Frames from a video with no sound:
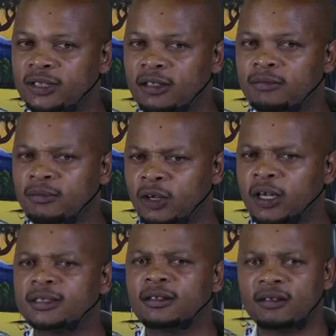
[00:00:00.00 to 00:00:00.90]
okay, you say,
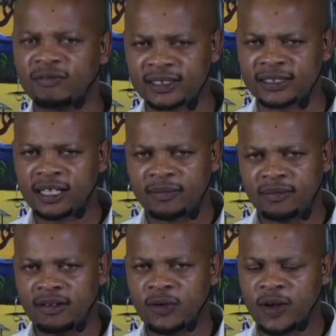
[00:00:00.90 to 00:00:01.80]
okay, it's not the first
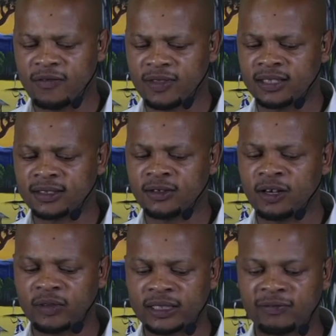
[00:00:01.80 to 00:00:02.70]
time we have
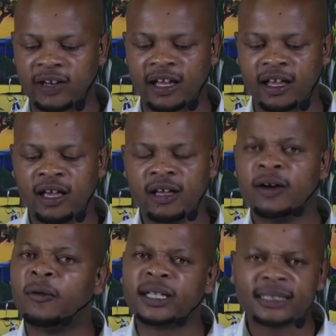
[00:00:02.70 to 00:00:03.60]
this. You have this feeling.
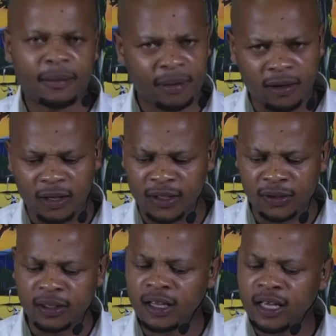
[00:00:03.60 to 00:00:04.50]
What is happening
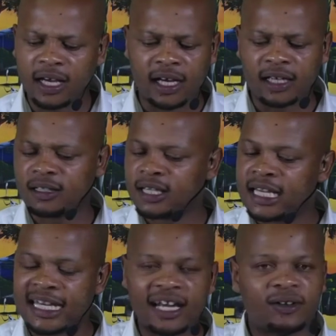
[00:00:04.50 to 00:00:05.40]
with you? And
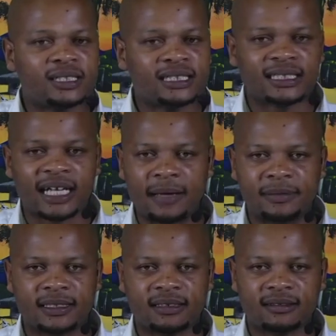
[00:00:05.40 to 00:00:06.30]
then he now
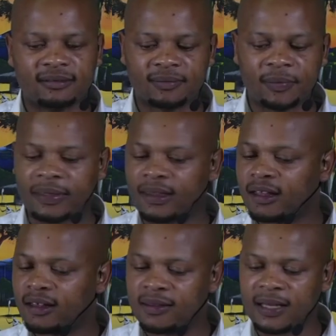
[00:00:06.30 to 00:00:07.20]
describes,
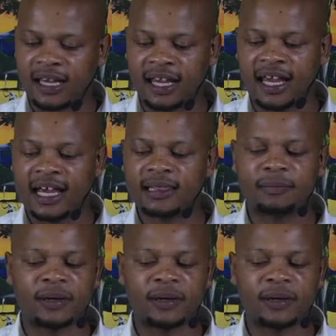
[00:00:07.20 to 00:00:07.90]
the hair